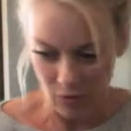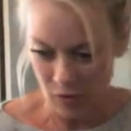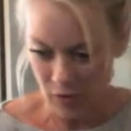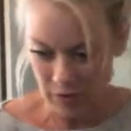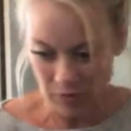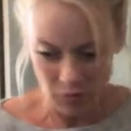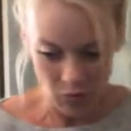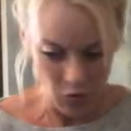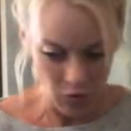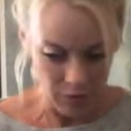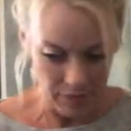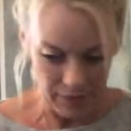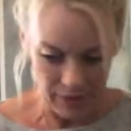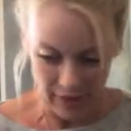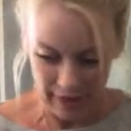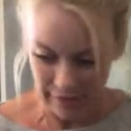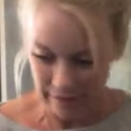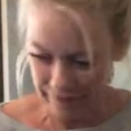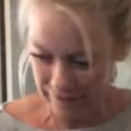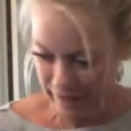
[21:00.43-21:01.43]
one more
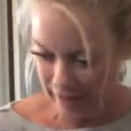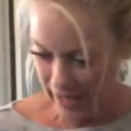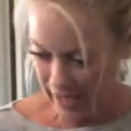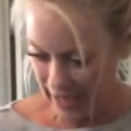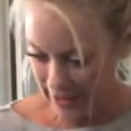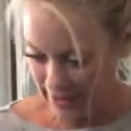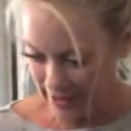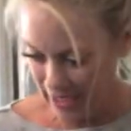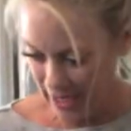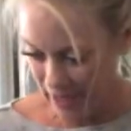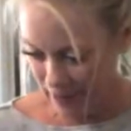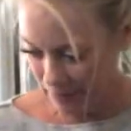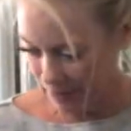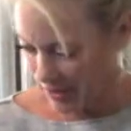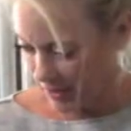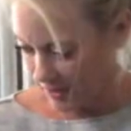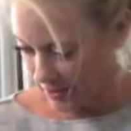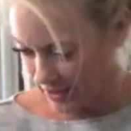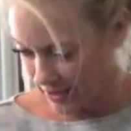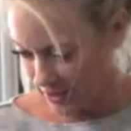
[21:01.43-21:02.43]
buff that I take
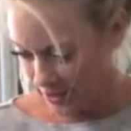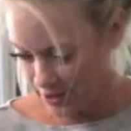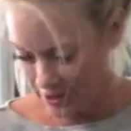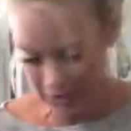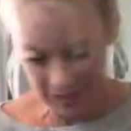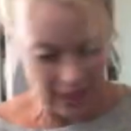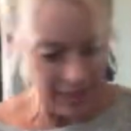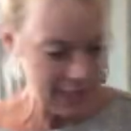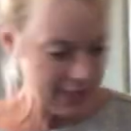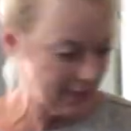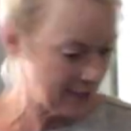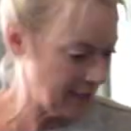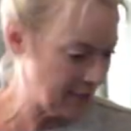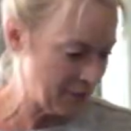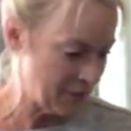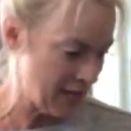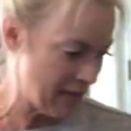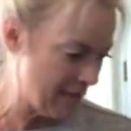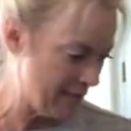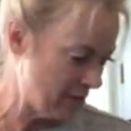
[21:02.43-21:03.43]
because I just can't
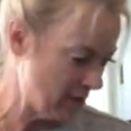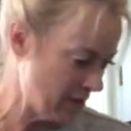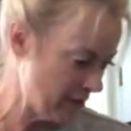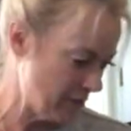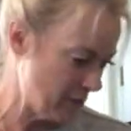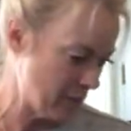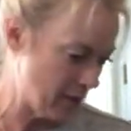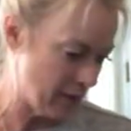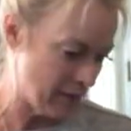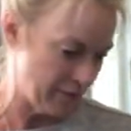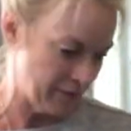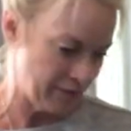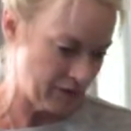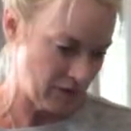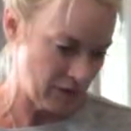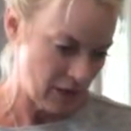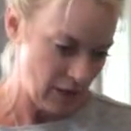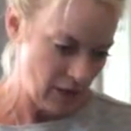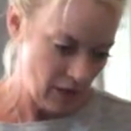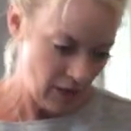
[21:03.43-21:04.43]
seem to have enough buffs.